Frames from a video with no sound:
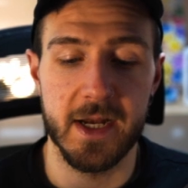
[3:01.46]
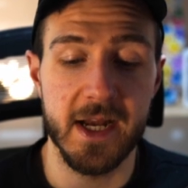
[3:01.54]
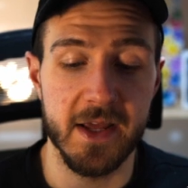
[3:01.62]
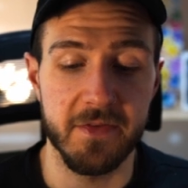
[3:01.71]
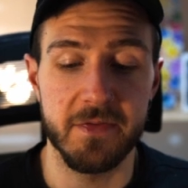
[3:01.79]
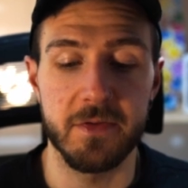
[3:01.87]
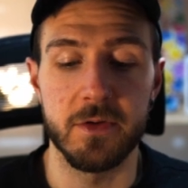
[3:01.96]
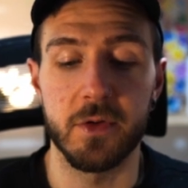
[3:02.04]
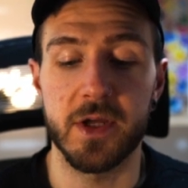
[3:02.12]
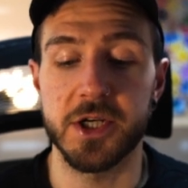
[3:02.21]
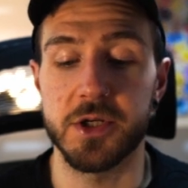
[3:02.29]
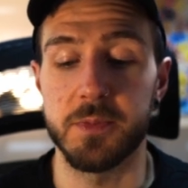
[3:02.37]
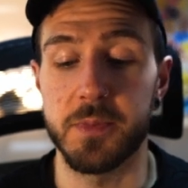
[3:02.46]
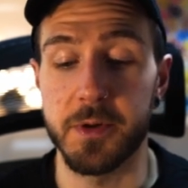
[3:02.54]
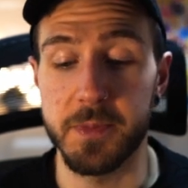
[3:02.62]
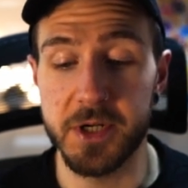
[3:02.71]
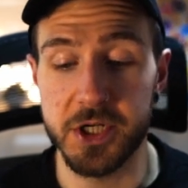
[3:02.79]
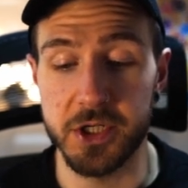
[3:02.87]
if location
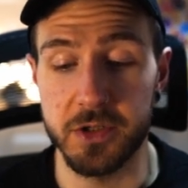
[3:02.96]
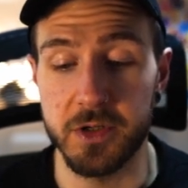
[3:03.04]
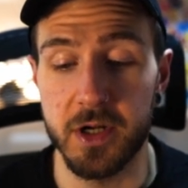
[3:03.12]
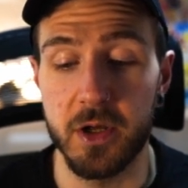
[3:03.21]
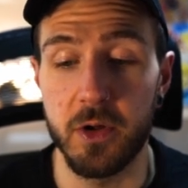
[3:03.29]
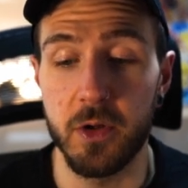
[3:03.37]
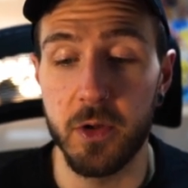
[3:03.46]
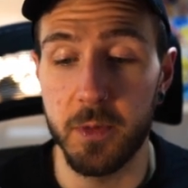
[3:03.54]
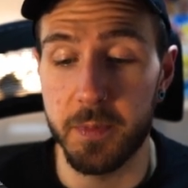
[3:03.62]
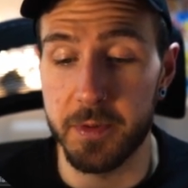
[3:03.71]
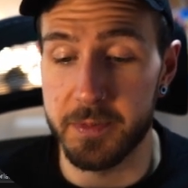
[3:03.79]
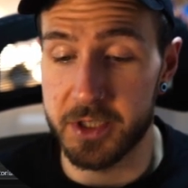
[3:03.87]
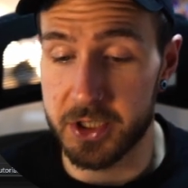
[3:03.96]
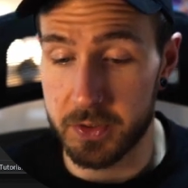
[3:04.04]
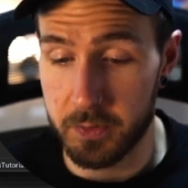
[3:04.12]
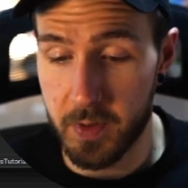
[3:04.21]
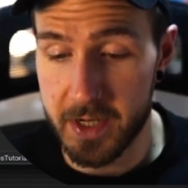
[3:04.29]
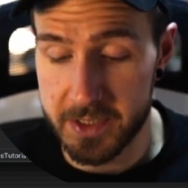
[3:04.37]
permission, all permission
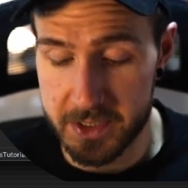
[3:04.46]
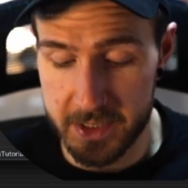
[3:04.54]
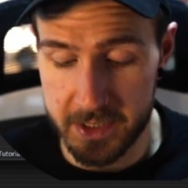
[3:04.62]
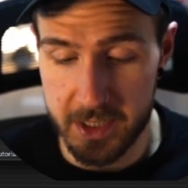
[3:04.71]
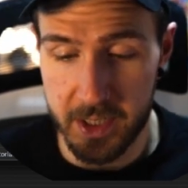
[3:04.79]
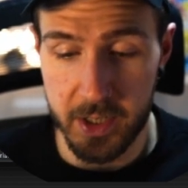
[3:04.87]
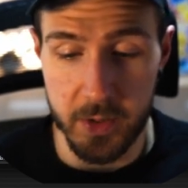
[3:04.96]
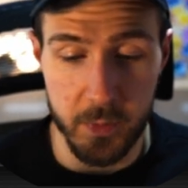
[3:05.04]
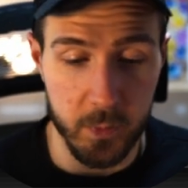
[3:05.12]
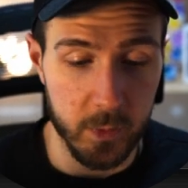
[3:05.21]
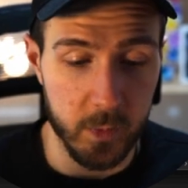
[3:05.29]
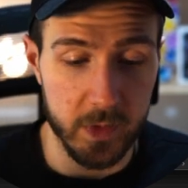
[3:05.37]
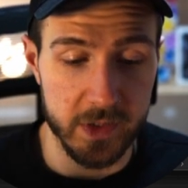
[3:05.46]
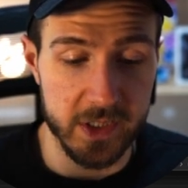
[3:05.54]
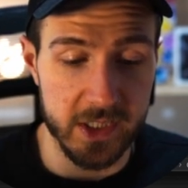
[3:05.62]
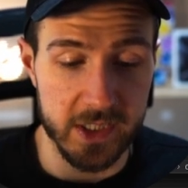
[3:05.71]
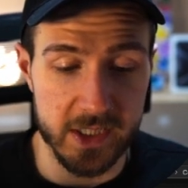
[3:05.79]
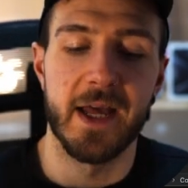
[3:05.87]
granted, we will
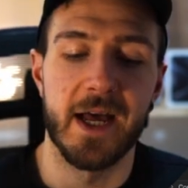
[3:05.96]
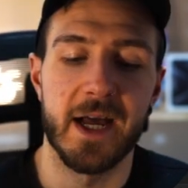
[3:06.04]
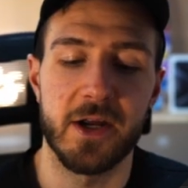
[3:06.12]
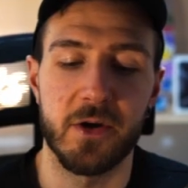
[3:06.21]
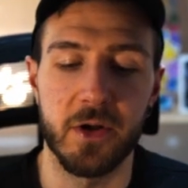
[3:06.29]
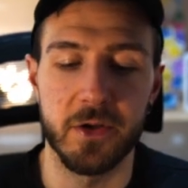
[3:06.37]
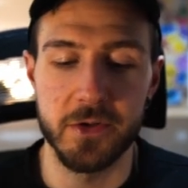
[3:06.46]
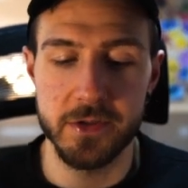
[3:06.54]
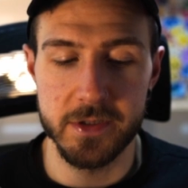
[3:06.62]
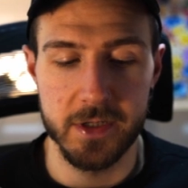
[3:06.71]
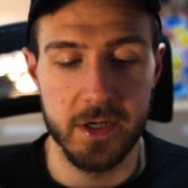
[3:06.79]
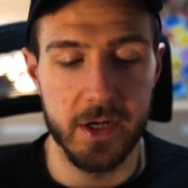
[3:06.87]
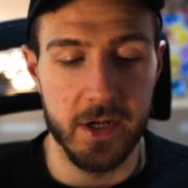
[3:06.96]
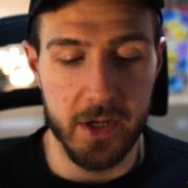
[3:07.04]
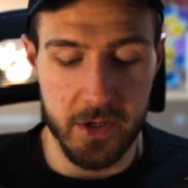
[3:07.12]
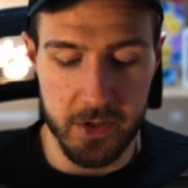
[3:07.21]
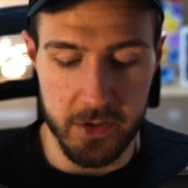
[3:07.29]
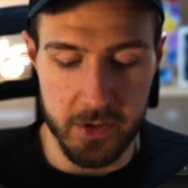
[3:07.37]
need a color.
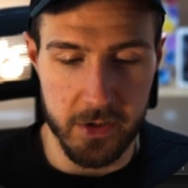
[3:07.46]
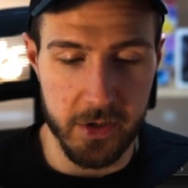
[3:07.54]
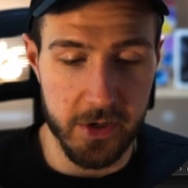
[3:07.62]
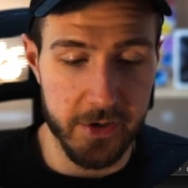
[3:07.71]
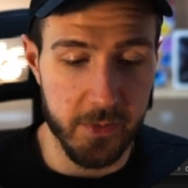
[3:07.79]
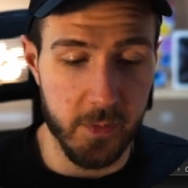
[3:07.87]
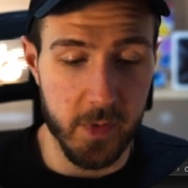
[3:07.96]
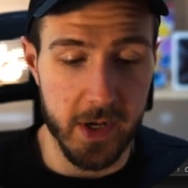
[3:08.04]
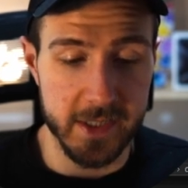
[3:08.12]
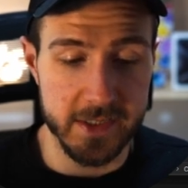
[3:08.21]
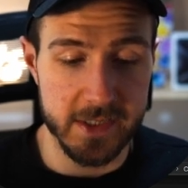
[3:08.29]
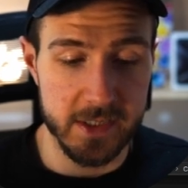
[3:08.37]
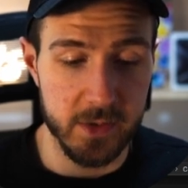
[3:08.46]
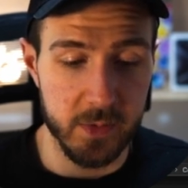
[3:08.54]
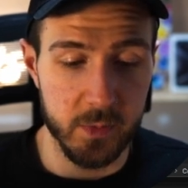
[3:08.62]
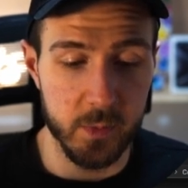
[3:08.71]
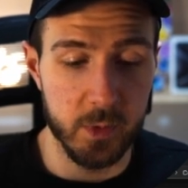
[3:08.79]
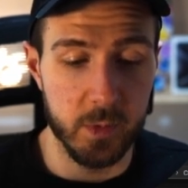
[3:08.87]
Otherwise,
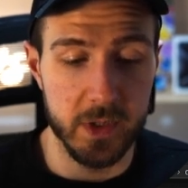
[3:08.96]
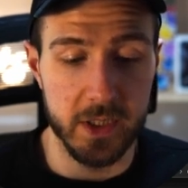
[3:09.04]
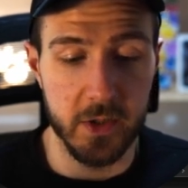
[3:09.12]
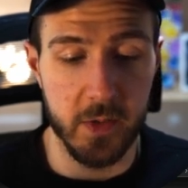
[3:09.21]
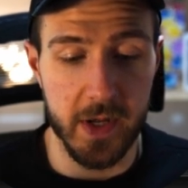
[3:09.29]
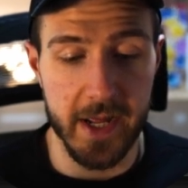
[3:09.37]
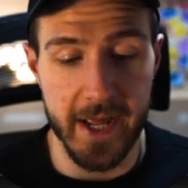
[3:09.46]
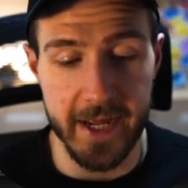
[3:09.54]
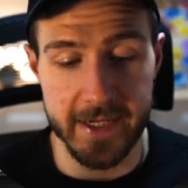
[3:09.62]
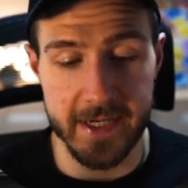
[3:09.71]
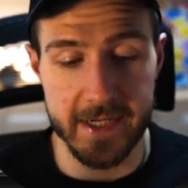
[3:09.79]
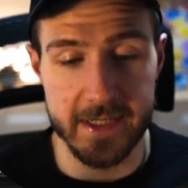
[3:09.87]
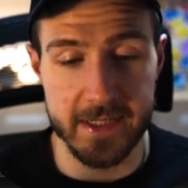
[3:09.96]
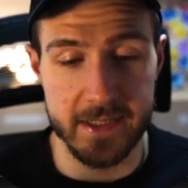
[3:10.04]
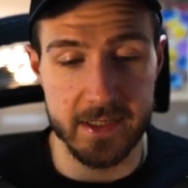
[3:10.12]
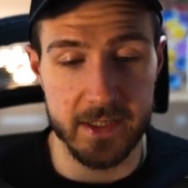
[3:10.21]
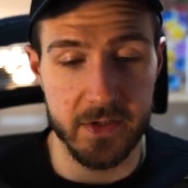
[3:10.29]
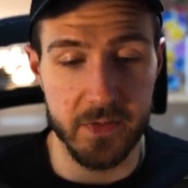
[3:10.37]
we will go ahead and
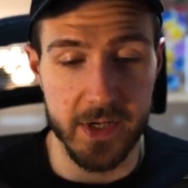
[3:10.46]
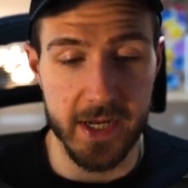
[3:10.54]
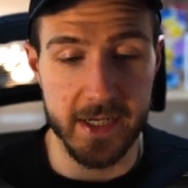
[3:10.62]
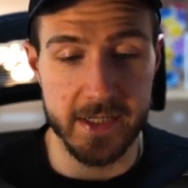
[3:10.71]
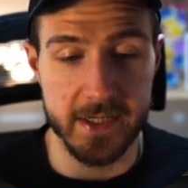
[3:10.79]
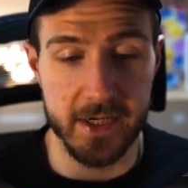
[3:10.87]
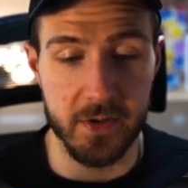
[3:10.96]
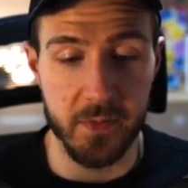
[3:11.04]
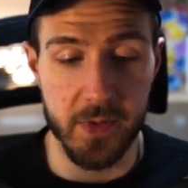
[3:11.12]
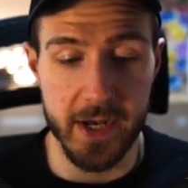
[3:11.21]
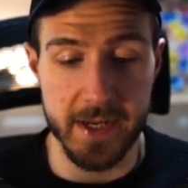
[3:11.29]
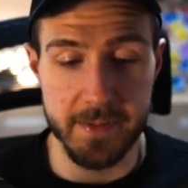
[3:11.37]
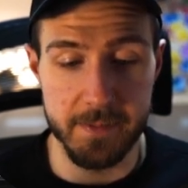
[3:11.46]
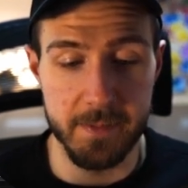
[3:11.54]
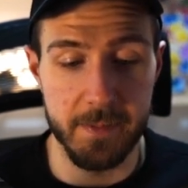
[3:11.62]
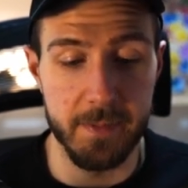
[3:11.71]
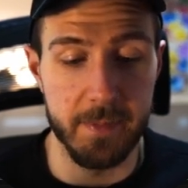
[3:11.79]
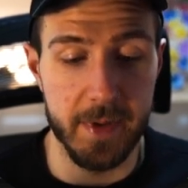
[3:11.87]
create a
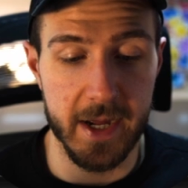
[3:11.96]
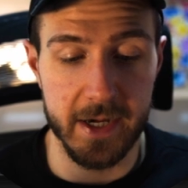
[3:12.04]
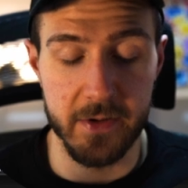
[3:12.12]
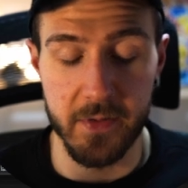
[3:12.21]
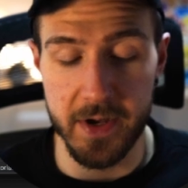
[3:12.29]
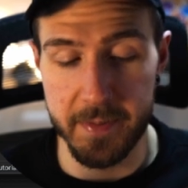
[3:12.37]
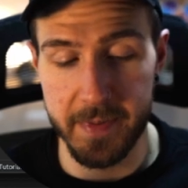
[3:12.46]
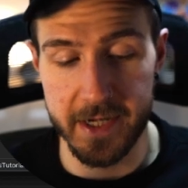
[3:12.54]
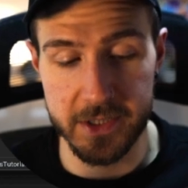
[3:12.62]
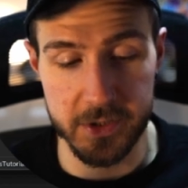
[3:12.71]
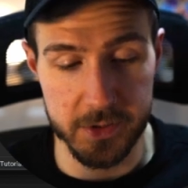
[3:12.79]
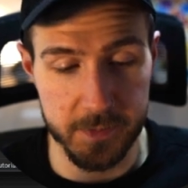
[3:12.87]
gray button.